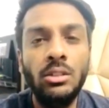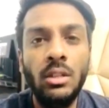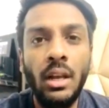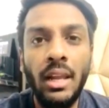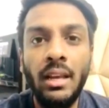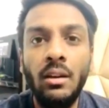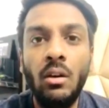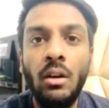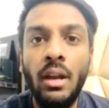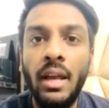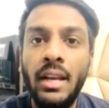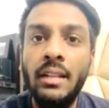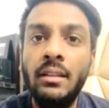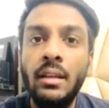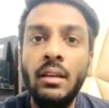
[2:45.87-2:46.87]
like, or
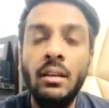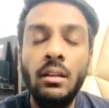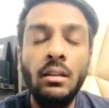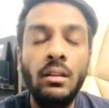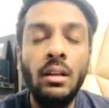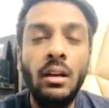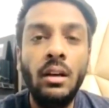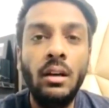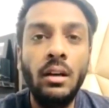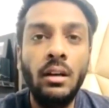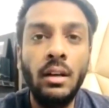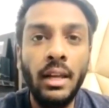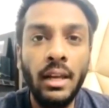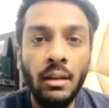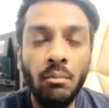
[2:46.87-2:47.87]
anything in
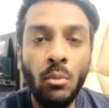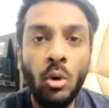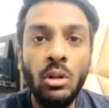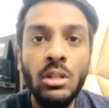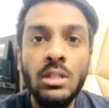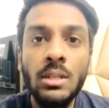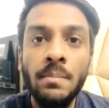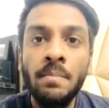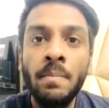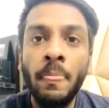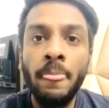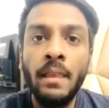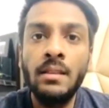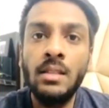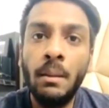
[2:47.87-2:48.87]
like in malls,
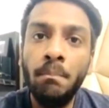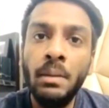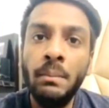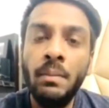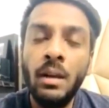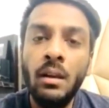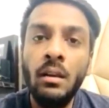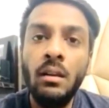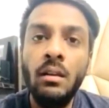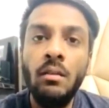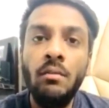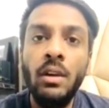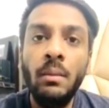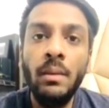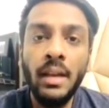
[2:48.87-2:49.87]
some people
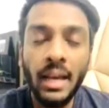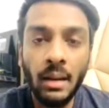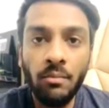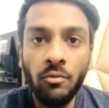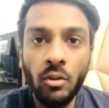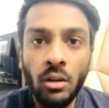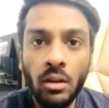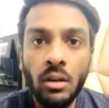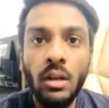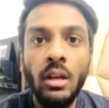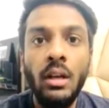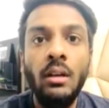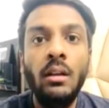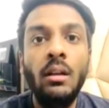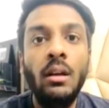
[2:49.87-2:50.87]
will be helpful,
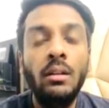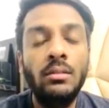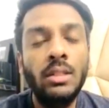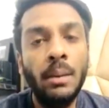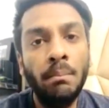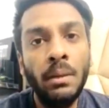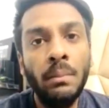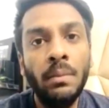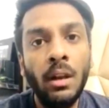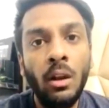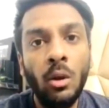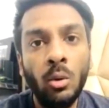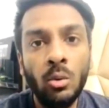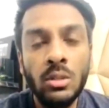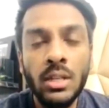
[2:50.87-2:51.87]
some people
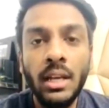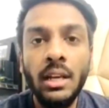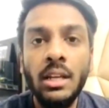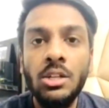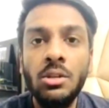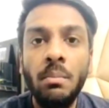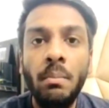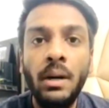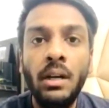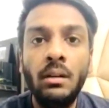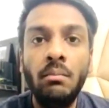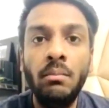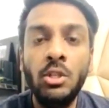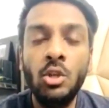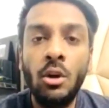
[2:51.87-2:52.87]
knows English, but
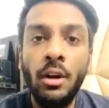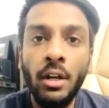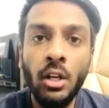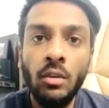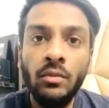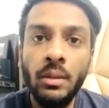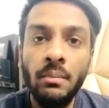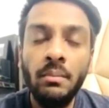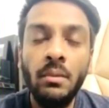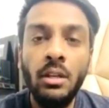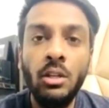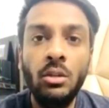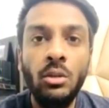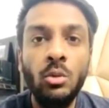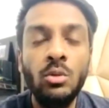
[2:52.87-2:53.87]
majority of them
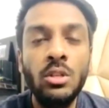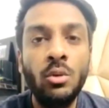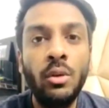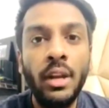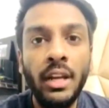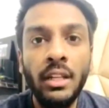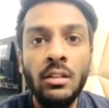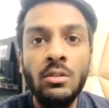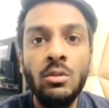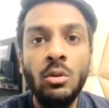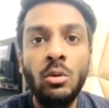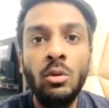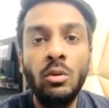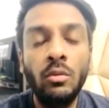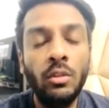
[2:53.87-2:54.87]
use Ukrainian, so
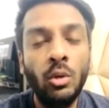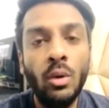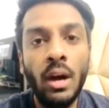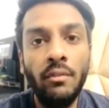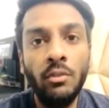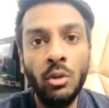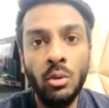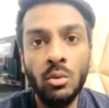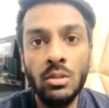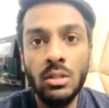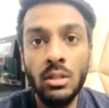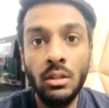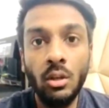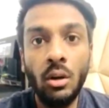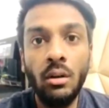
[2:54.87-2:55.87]
you have to
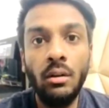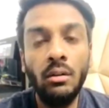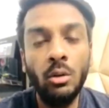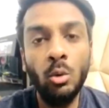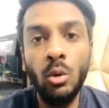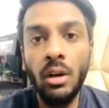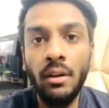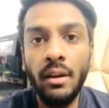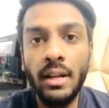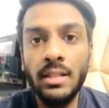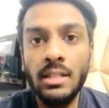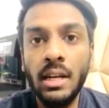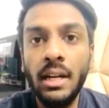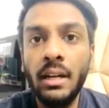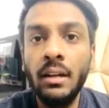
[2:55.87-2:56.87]
use your Google
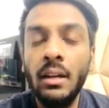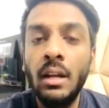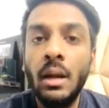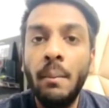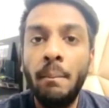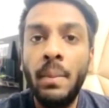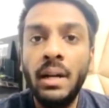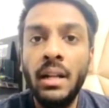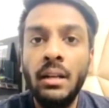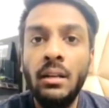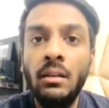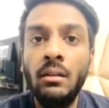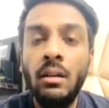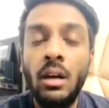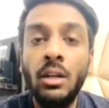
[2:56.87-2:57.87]
Translate. But in
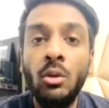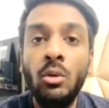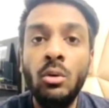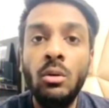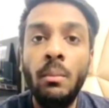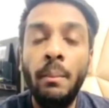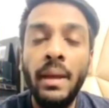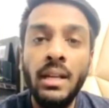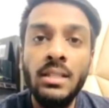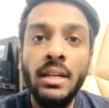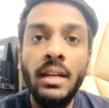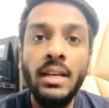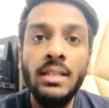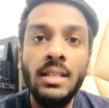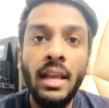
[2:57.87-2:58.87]
you know, big
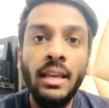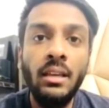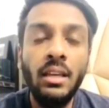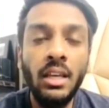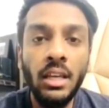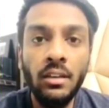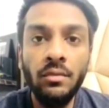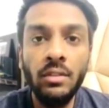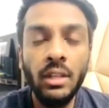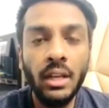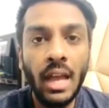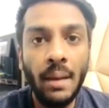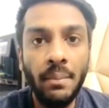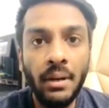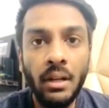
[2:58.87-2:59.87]
cities like Kyiv,
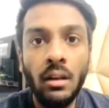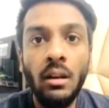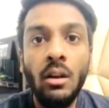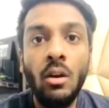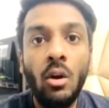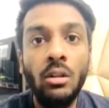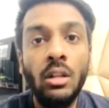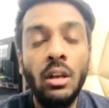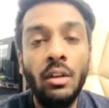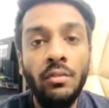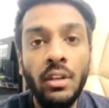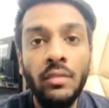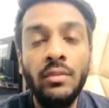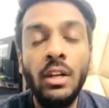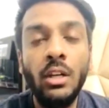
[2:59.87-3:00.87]
the capital, or the
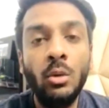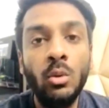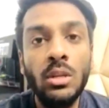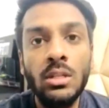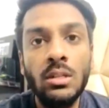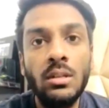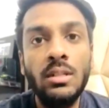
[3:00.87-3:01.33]
Lviv, the tourist